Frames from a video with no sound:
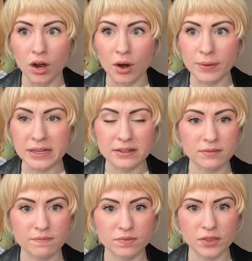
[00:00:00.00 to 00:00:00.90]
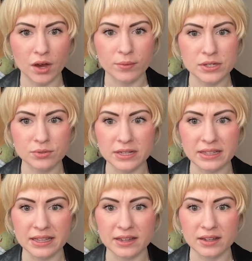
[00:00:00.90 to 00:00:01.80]
Are we, are we doing
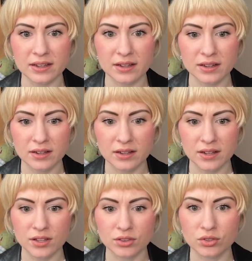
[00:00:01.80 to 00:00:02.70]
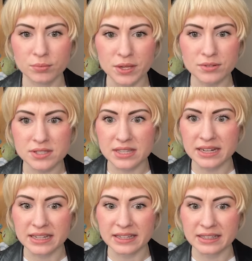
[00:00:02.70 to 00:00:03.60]
like Lumiose
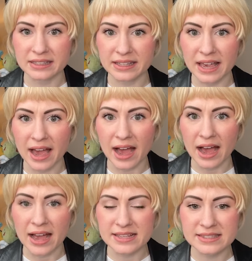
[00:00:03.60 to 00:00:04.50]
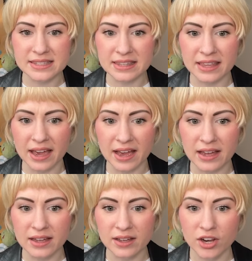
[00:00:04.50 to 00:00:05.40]
City? Yeah, I see
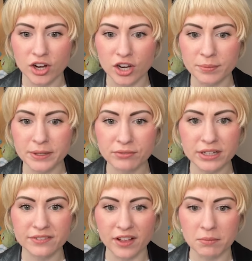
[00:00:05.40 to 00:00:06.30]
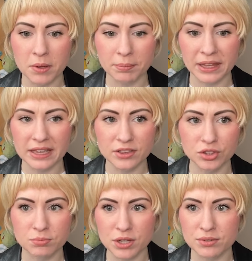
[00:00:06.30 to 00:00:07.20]
that. Urban redevelopment plan,
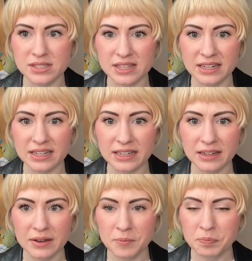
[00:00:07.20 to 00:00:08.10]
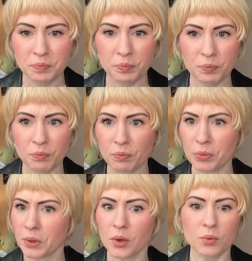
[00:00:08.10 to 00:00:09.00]
Lumiose City?
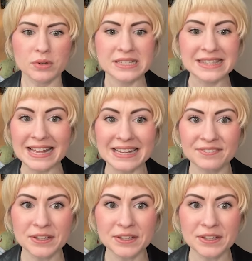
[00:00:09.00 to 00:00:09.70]
What does that